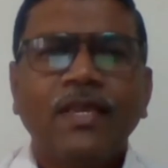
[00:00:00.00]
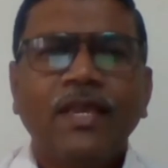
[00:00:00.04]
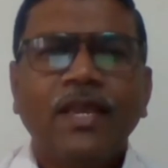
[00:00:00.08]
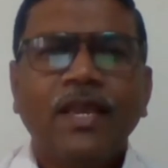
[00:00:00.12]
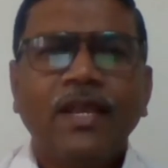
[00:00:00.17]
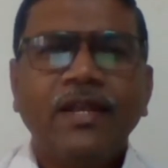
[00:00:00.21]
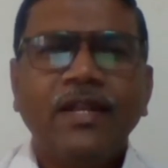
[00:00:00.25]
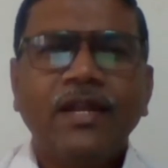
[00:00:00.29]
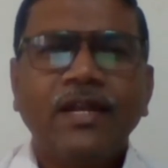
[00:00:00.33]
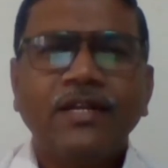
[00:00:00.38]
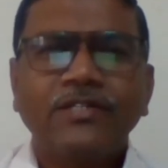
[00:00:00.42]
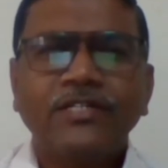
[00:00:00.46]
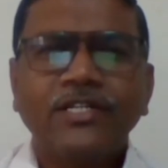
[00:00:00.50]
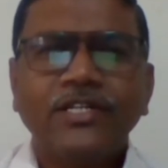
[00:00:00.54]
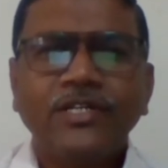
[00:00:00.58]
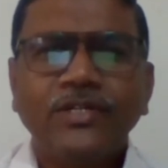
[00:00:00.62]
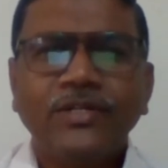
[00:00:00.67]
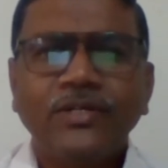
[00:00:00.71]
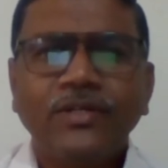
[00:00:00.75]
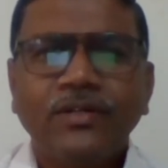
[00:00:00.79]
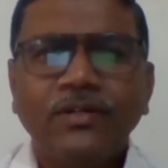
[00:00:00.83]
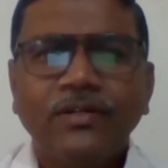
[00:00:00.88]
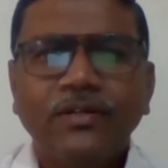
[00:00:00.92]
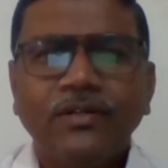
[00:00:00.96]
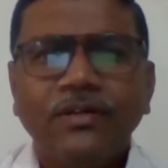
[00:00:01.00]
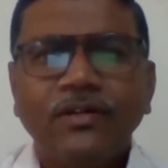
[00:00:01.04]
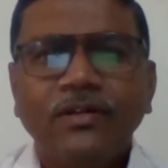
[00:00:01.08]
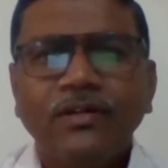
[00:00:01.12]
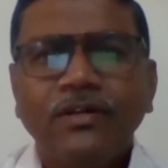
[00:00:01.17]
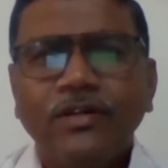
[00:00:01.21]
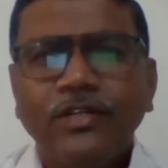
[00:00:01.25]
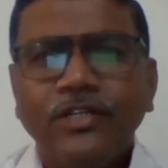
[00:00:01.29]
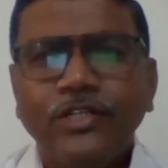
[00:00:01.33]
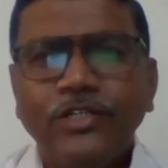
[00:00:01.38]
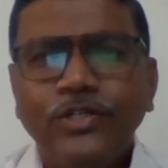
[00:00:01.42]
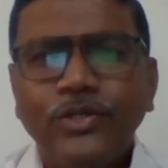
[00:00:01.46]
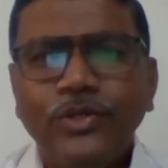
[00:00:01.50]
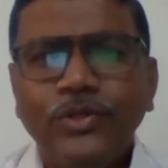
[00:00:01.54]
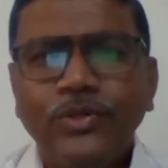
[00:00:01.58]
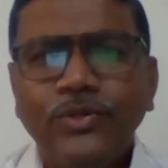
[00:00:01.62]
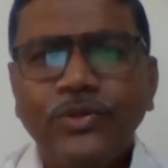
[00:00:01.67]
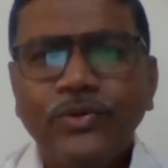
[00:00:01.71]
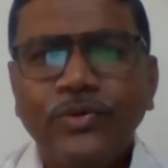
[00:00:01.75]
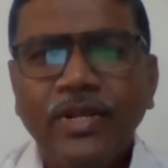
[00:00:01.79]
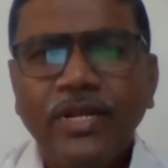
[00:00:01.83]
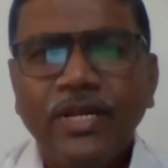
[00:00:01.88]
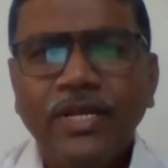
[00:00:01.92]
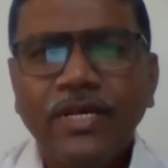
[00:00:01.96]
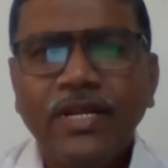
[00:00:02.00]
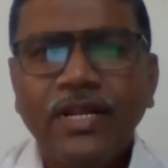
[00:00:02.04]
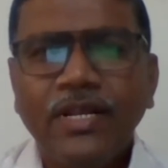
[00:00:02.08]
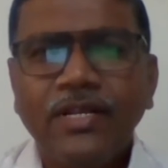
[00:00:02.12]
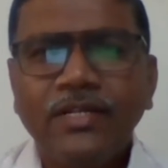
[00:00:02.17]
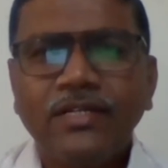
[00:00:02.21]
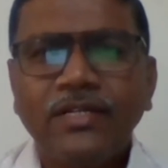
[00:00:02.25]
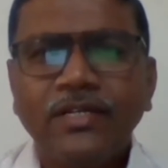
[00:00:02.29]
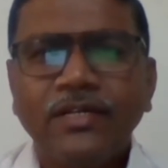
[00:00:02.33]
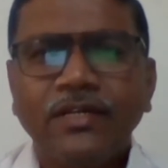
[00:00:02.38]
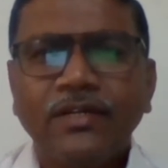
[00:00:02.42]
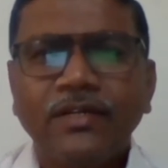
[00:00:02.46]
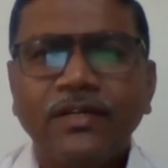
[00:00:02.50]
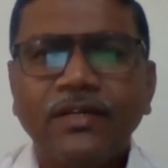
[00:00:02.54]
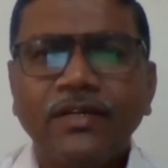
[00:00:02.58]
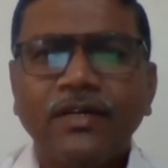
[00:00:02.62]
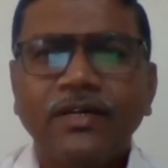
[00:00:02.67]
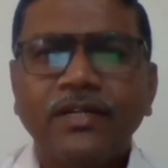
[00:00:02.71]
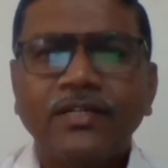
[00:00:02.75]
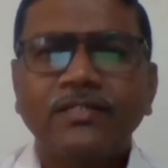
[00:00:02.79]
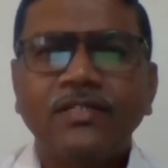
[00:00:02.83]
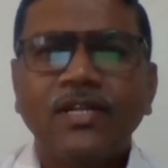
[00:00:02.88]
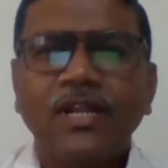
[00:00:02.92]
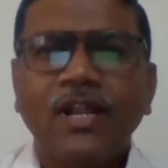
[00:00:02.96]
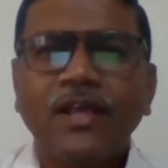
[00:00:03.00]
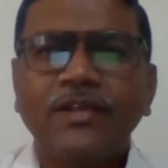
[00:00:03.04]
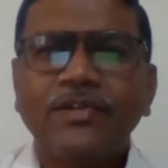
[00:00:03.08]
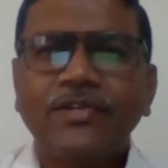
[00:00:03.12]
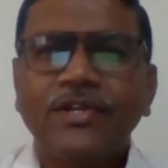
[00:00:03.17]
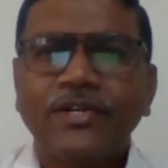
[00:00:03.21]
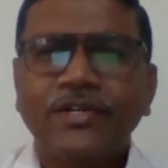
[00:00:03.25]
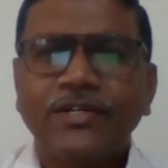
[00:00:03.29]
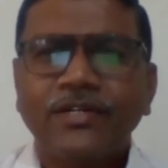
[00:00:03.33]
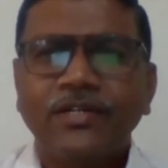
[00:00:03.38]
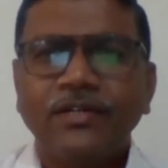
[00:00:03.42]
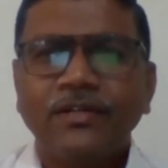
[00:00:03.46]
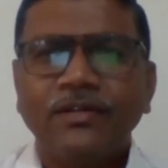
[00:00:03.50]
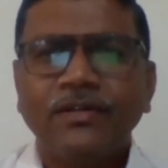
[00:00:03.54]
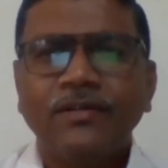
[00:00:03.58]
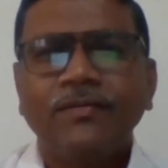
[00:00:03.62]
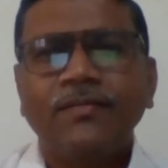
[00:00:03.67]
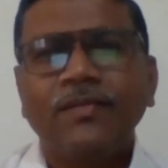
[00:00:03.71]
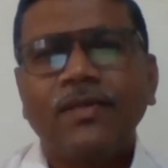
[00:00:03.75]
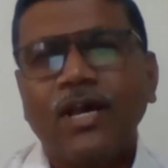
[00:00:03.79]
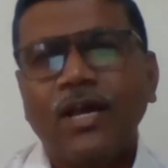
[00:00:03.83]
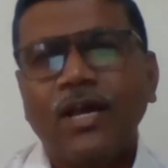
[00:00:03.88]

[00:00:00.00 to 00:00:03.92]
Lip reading: In addition, due to increased Christianization